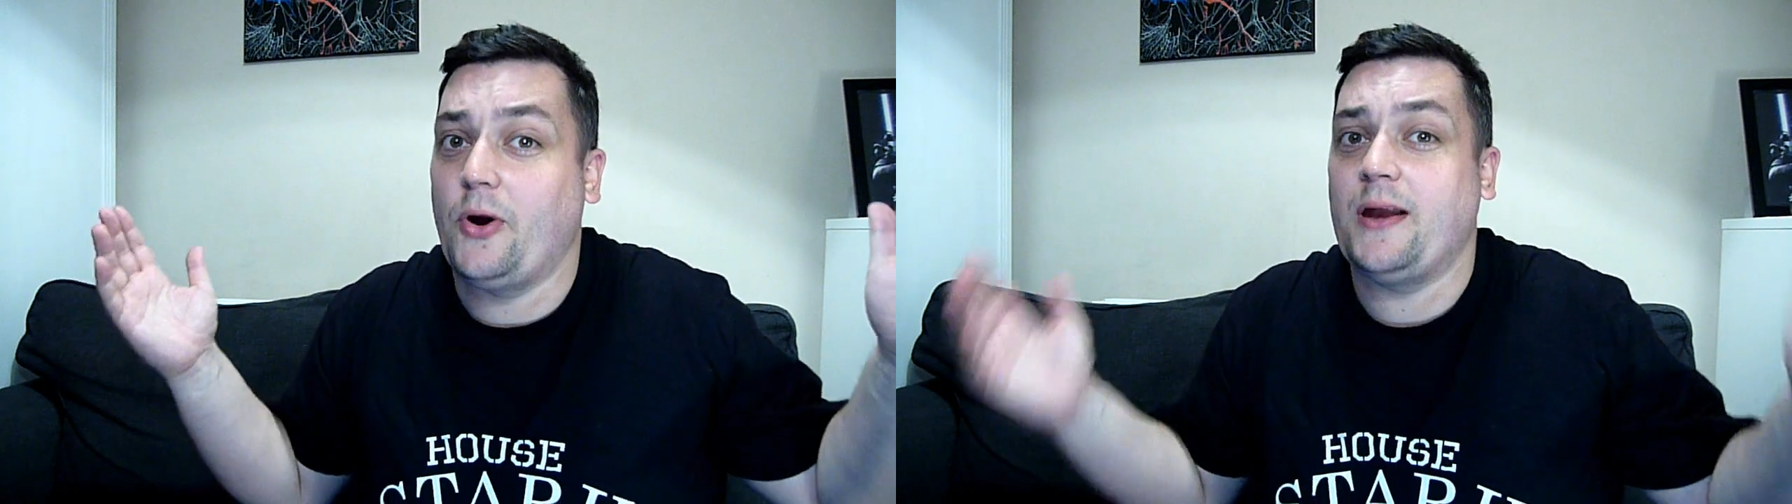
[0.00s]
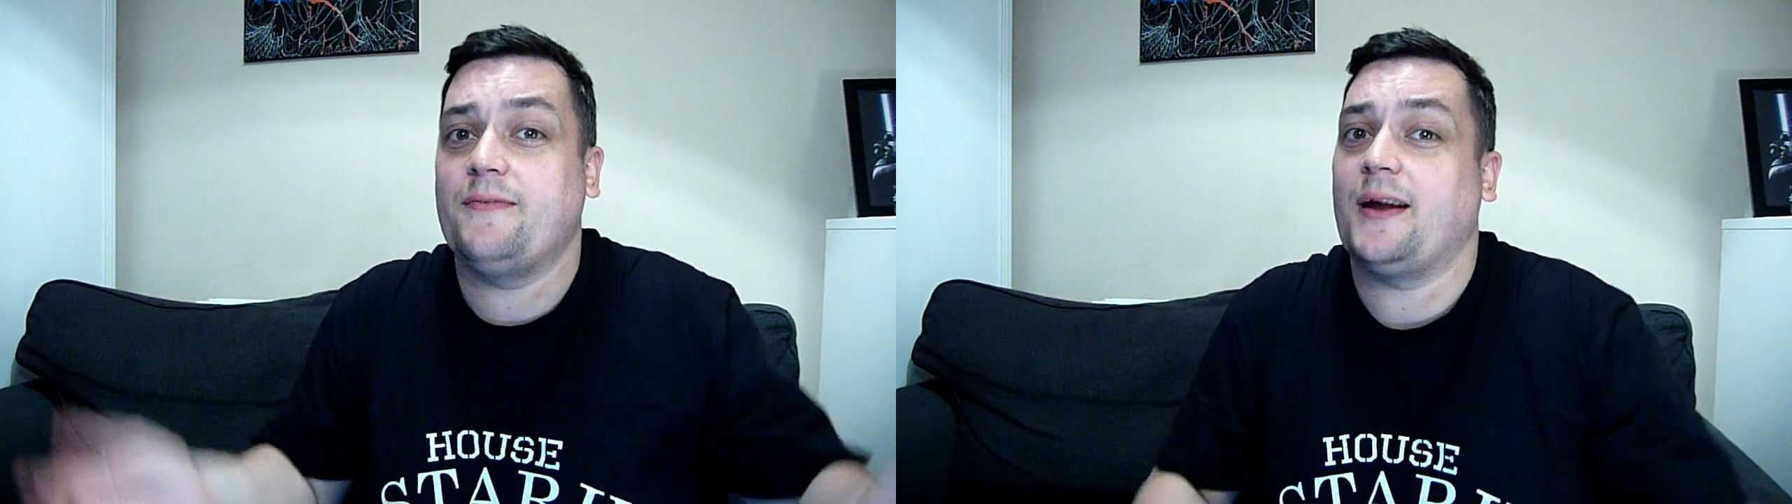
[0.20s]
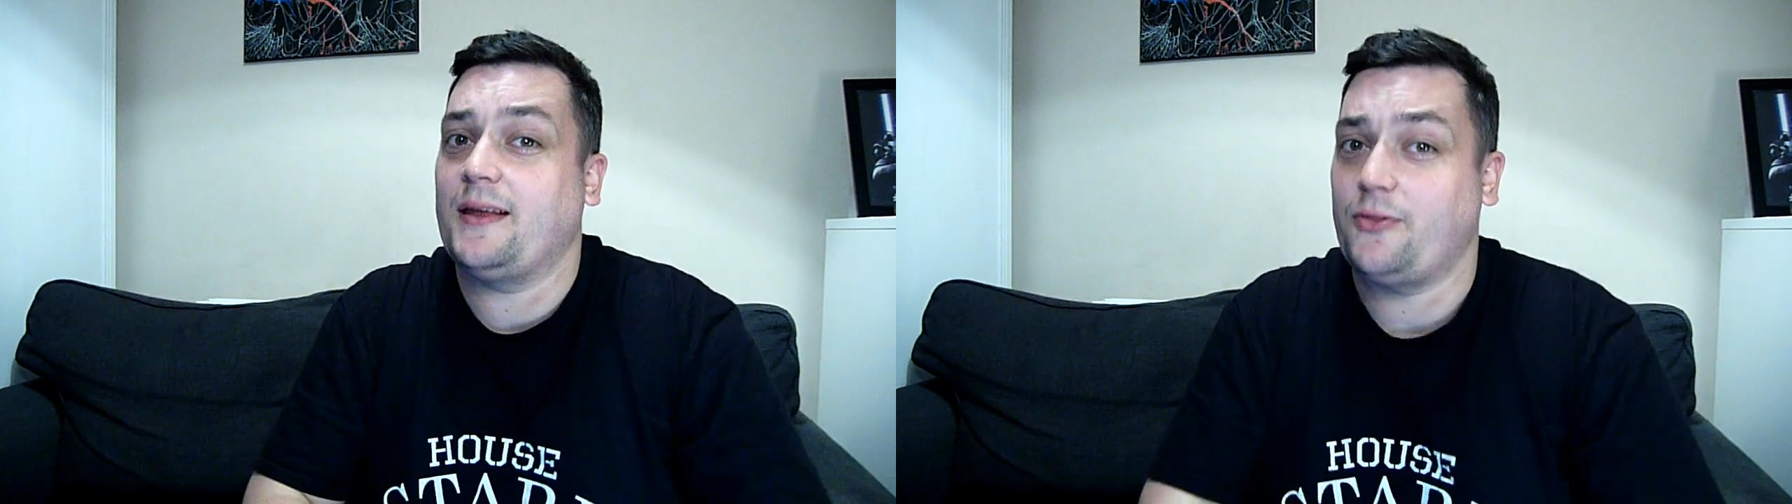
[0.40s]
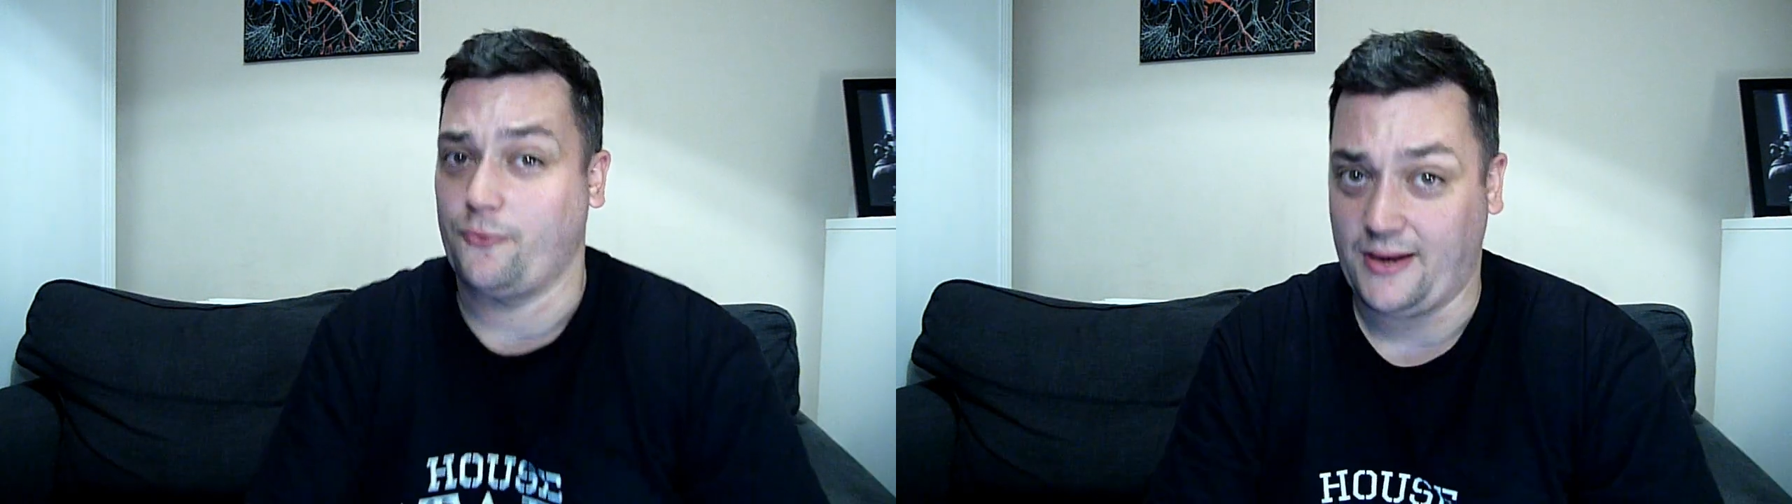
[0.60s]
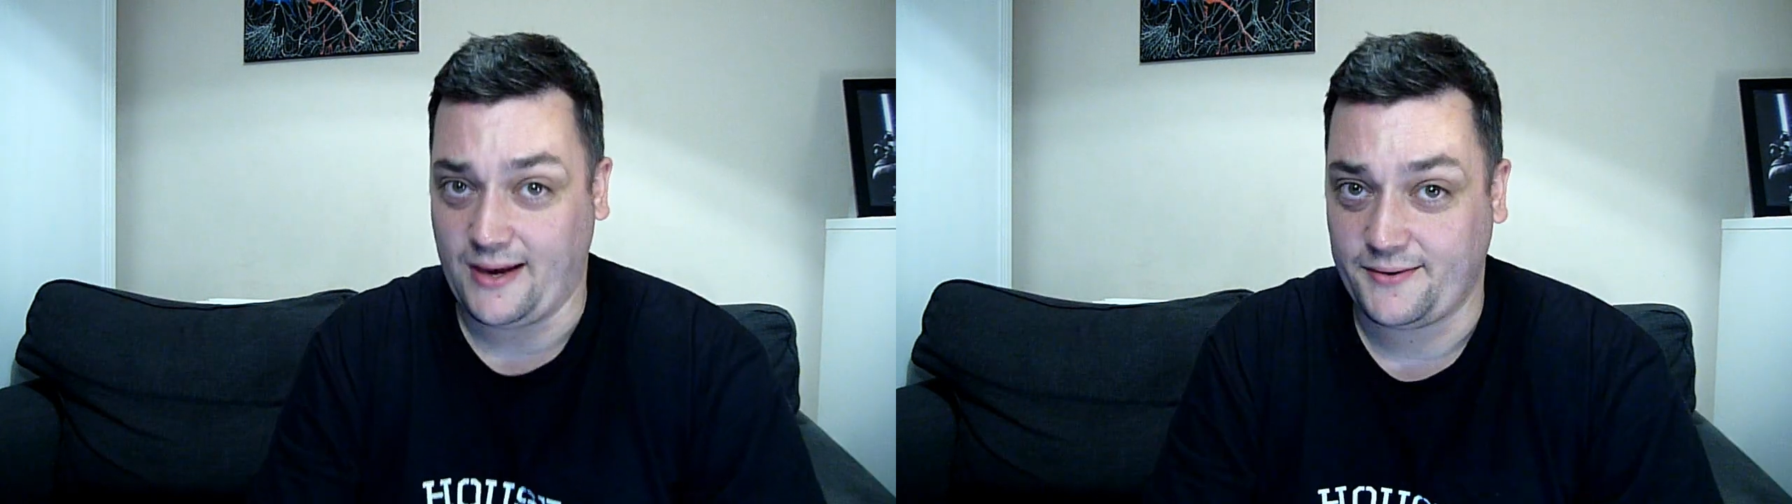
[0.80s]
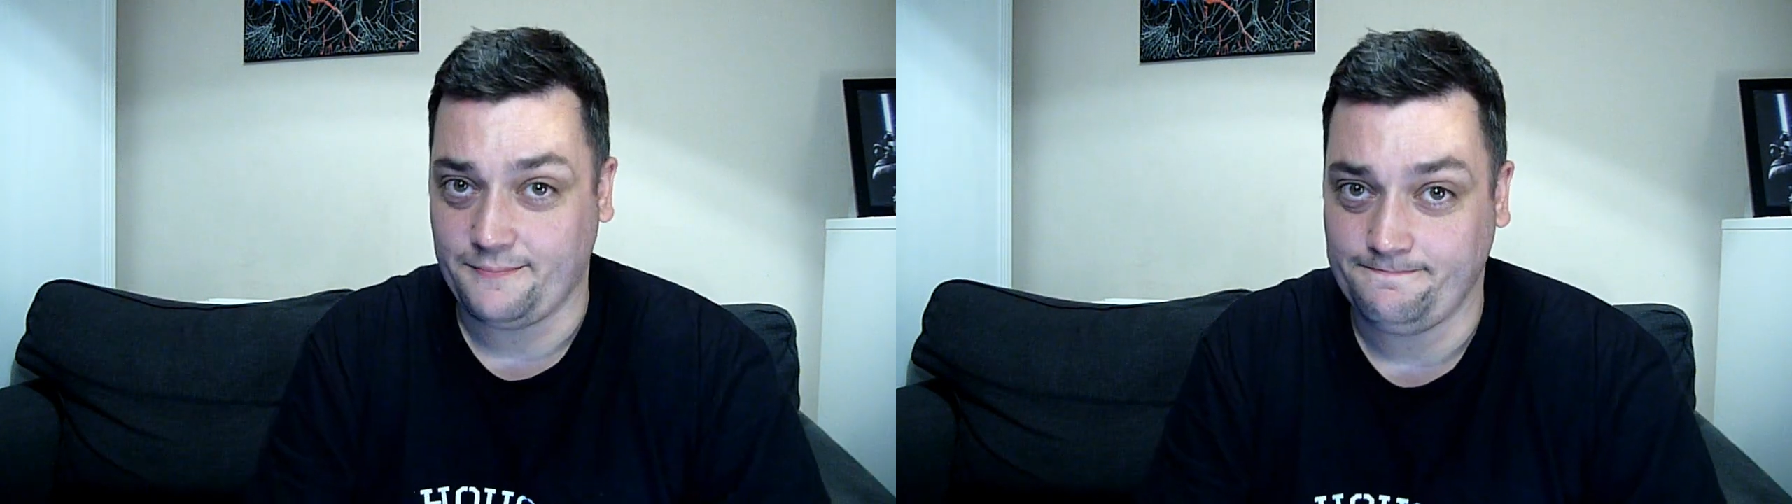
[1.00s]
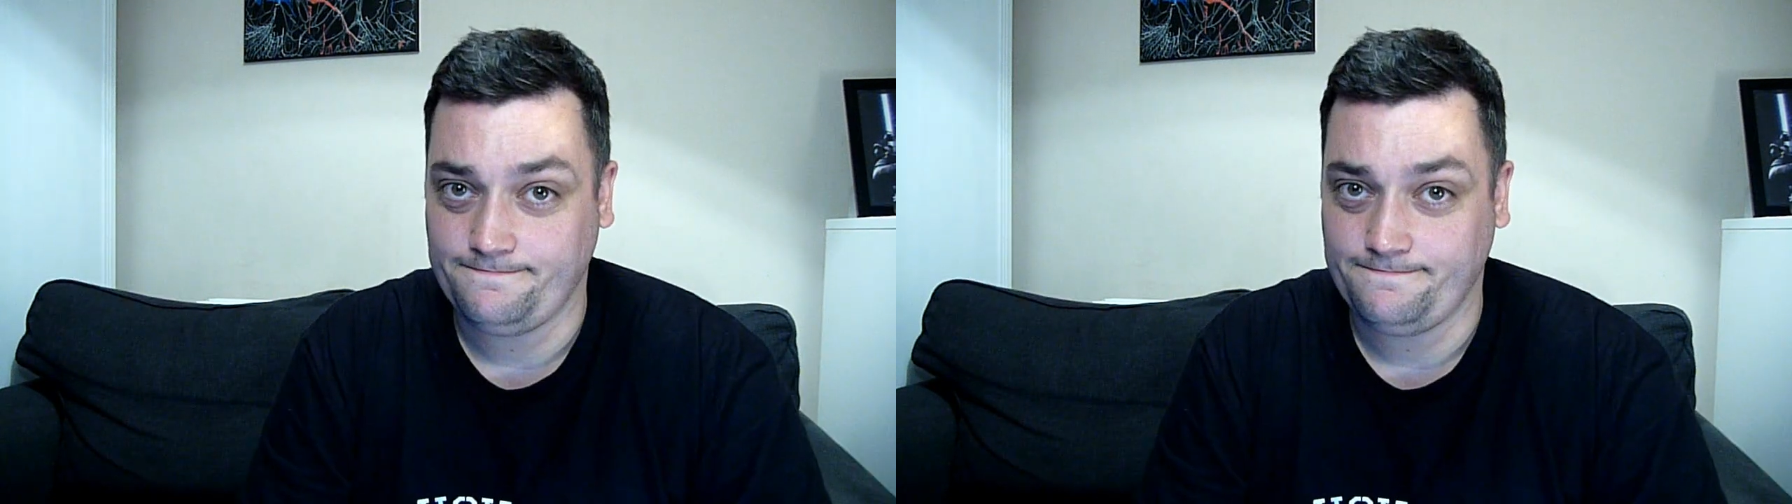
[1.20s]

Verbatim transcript: not even at E3 yet.